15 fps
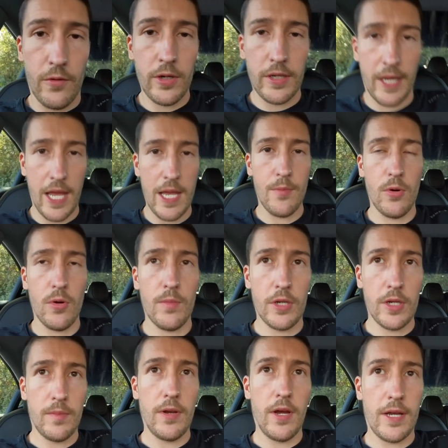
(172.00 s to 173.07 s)
got the cable. I'm
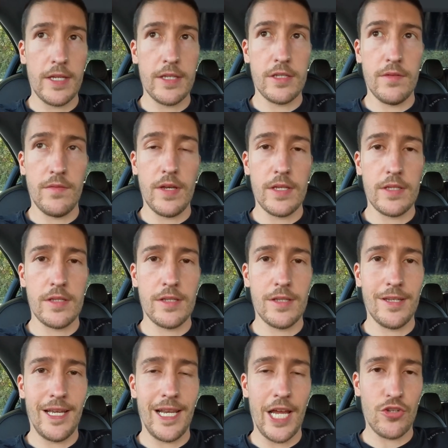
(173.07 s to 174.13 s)
going to plug into this
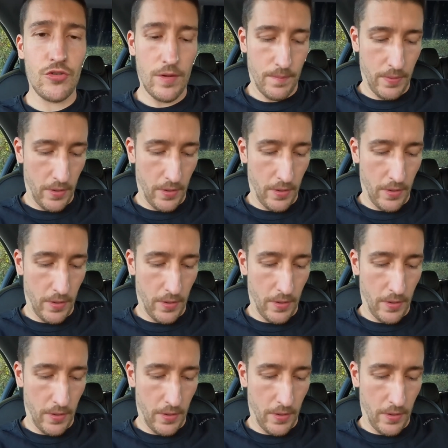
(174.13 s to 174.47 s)
electric